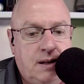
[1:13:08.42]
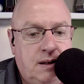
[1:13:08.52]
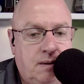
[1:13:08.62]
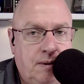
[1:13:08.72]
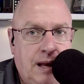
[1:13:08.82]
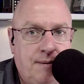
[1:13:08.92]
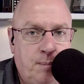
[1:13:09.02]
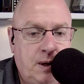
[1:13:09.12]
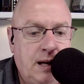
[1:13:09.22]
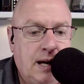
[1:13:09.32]
uh, we have
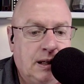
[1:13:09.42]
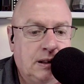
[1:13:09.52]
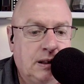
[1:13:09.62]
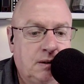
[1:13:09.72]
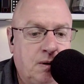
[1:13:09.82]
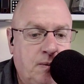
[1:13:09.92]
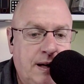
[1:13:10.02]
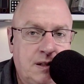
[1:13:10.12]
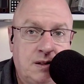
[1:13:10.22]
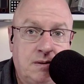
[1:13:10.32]
pretty high click through
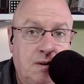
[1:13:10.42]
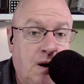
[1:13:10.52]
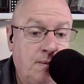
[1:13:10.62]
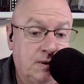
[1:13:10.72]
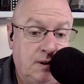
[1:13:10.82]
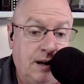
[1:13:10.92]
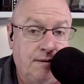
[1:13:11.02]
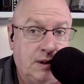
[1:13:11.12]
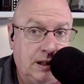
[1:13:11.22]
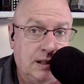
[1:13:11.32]
rates. Almost
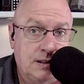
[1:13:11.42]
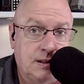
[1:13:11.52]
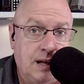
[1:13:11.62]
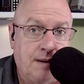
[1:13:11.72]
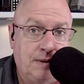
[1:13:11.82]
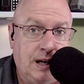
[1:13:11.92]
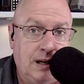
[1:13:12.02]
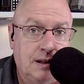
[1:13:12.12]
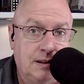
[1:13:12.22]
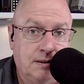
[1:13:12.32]
everyone that gets nominated
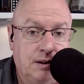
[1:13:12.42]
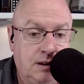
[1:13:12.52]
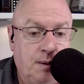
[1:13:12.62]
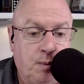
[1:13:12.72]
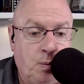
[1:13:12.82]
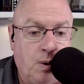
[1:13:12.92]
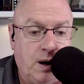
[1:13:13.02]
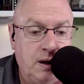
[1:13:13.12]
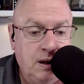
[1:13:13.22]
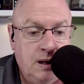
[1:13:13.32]
number
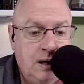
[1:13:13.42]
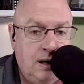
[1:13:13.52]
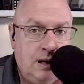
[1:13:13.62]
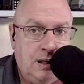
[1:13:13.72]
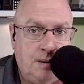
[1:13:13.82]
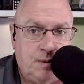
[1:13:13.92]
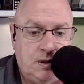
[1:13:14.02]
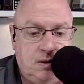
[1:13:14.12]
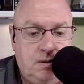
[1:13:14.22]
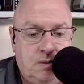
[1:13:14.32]
one, and number
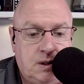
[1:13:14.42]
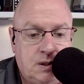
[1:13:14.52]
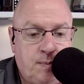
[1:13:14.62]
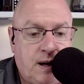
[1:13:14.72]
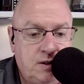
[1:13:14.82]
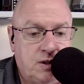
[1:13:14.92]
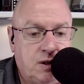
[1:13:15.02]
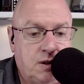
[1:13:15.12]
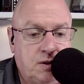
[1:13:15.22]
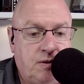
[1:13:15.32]
two, the sponsors
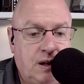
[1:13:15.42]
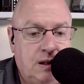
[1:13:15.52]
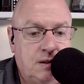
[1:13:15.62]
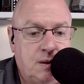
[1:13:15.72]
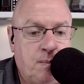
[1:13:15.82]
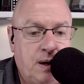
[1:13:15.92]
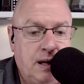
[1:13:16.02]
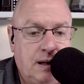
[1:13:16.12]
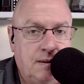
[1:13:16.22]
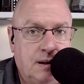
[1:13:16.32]
also get some
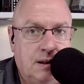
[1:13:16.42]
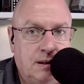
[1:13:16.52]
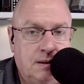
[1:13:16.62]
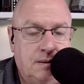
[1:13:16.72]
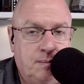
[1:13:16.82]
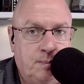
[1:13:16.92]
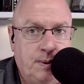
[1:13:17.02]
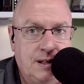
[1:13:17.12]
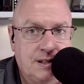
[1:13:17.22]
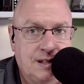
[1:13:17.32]
pretty uh,
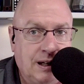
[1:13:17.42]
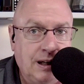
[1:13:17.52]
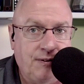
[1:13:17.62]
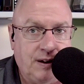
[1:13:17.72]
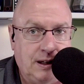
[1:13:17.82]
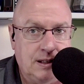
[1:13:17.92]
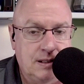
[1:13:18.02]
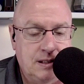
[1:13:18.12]
pretty significant